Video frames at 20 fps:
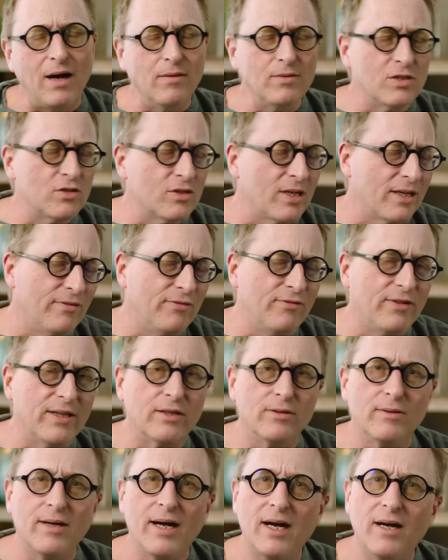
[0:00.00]
I was trying to
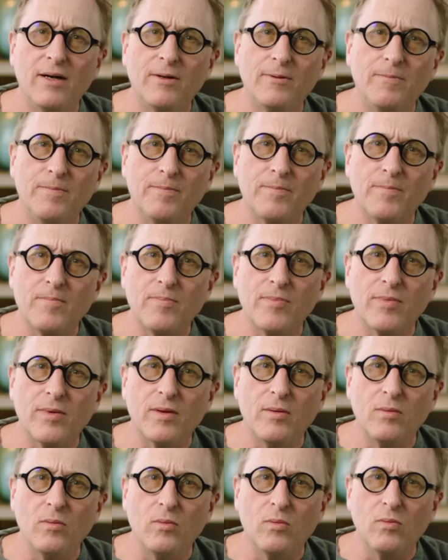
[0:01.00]
figure out
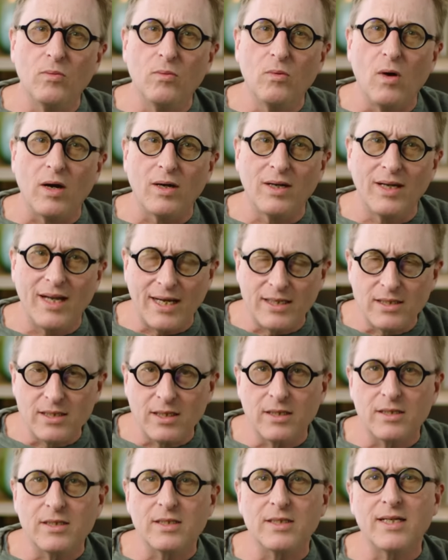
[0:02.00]
what led
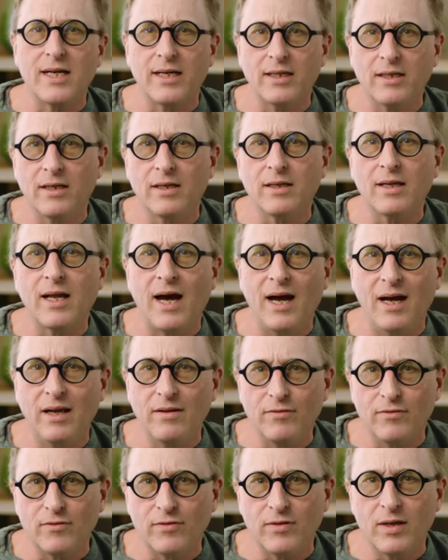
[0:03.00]
her to take her
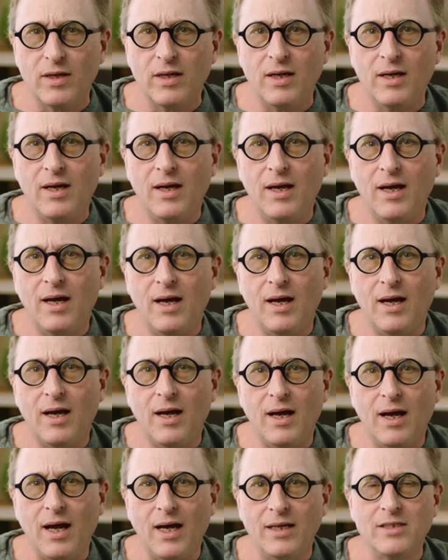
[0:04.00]
life.
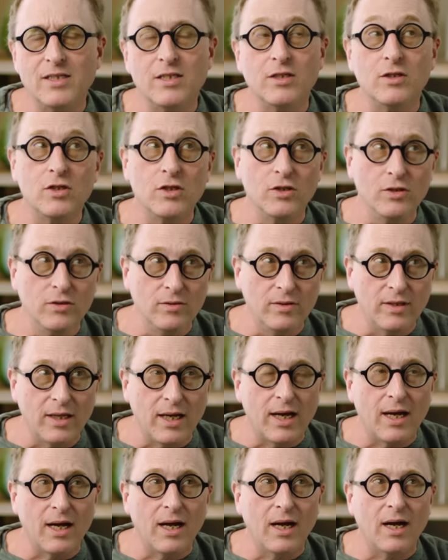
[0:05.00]
And to do
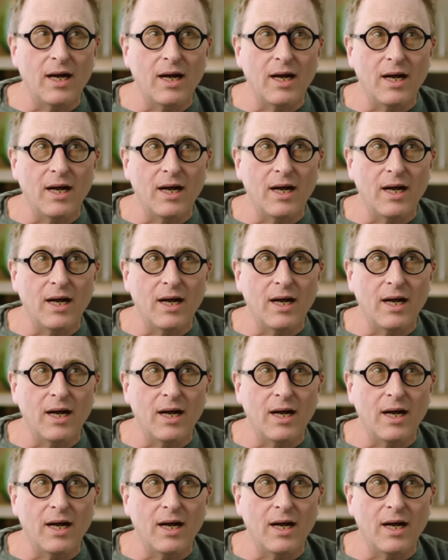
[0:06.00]
that,